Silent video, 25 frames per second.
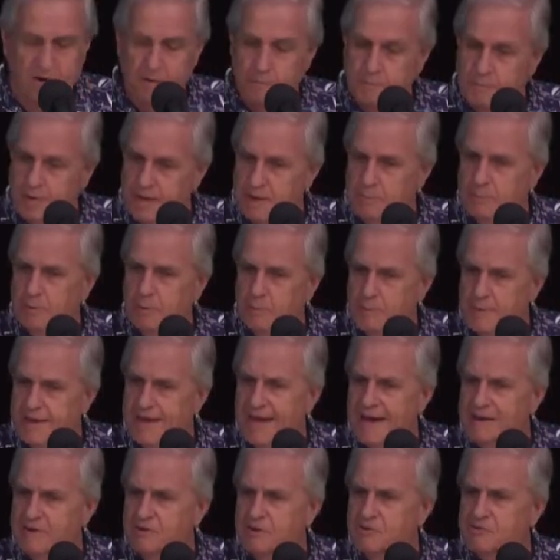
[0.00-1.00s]
people
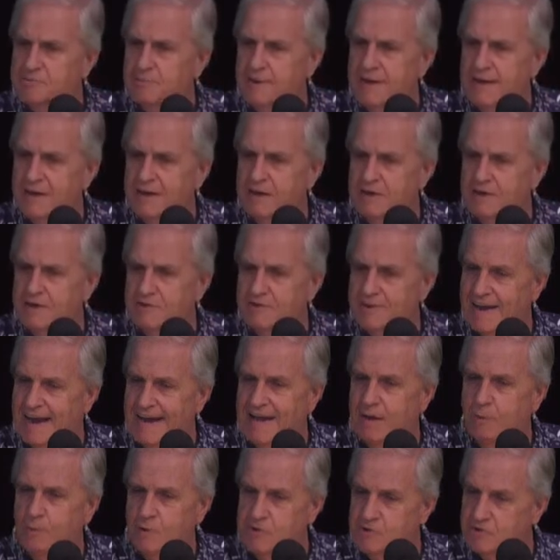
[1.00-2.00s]
began to speak in this
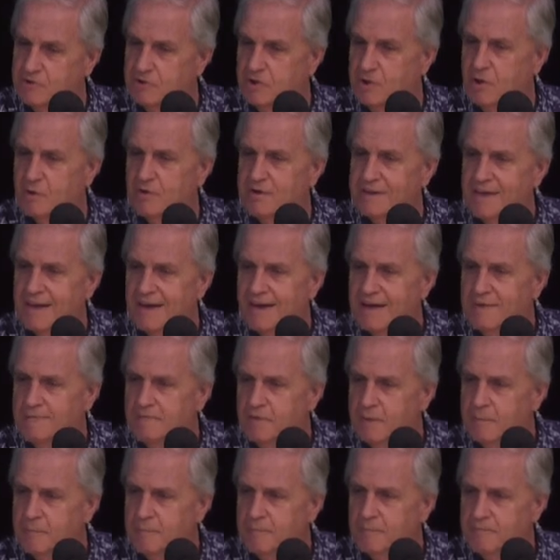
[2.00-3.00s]
language that God gave
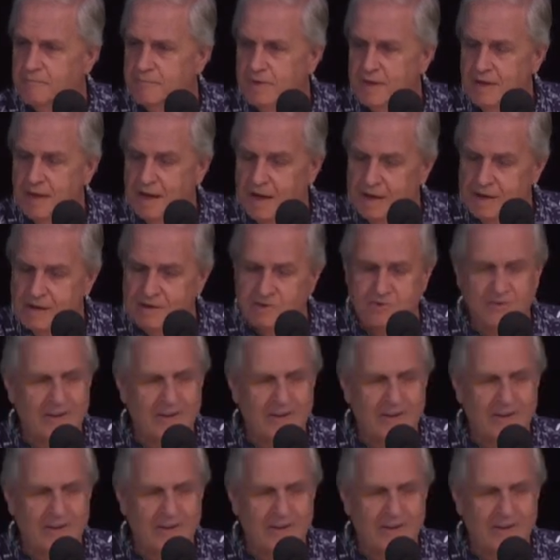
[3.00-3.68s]
them. And this